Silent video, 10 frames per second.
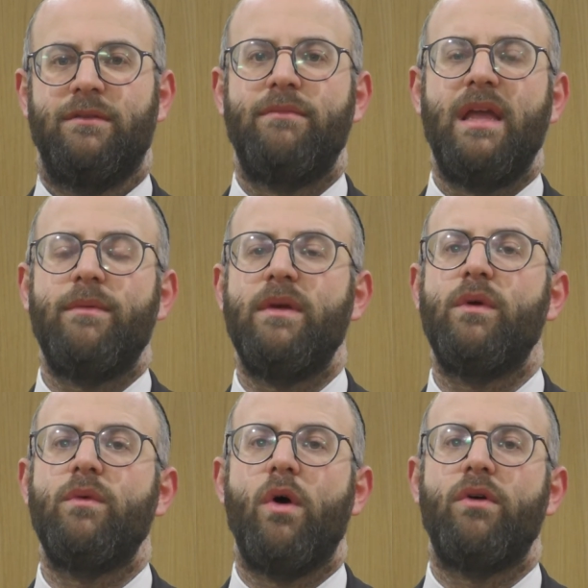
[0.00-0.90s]
maybe
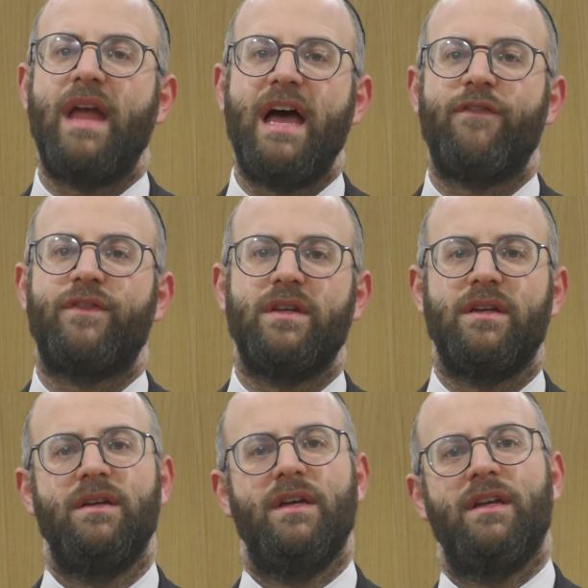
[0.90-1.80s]
we won't have
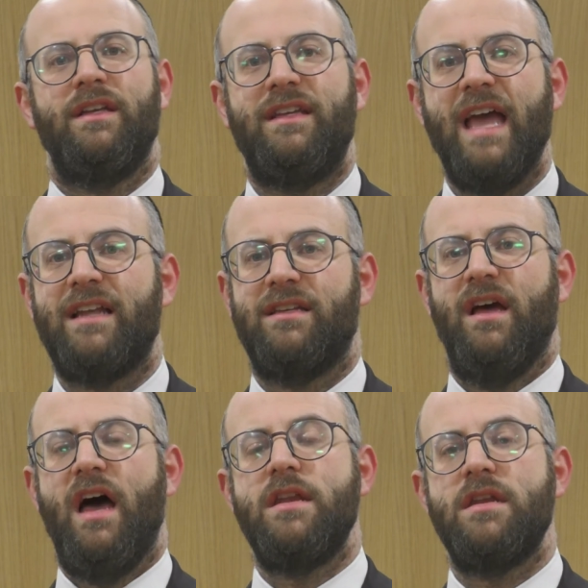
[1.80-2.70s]
to get
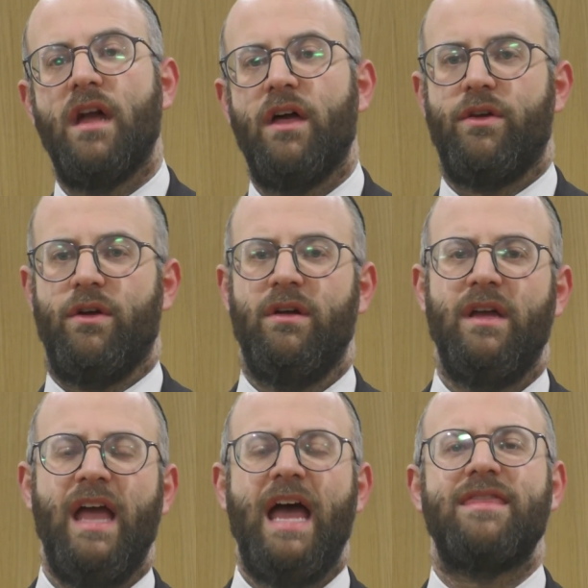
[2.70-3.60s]
another
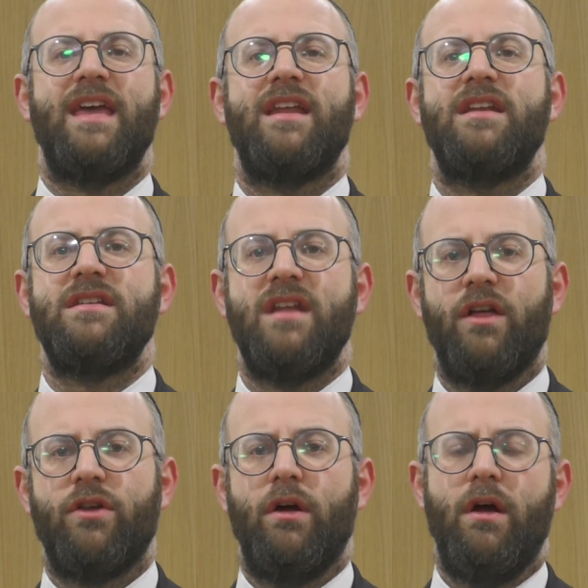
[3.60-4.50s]
and then
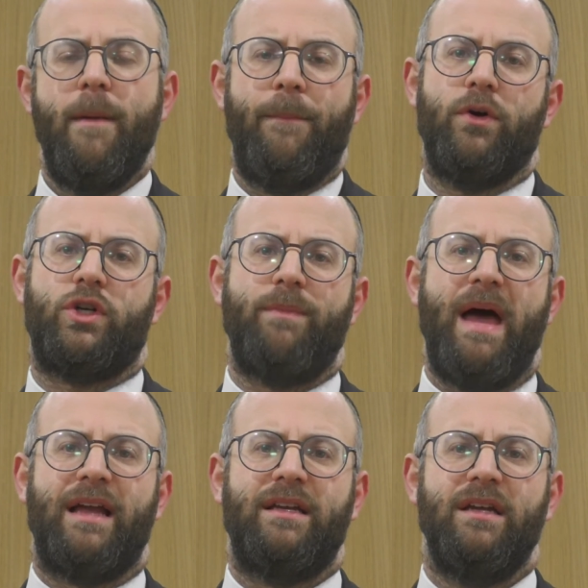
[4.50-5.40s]
another
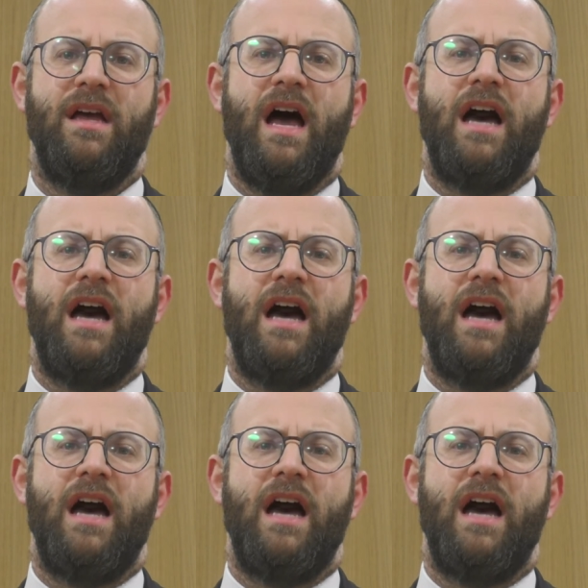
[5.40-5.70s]
pushback.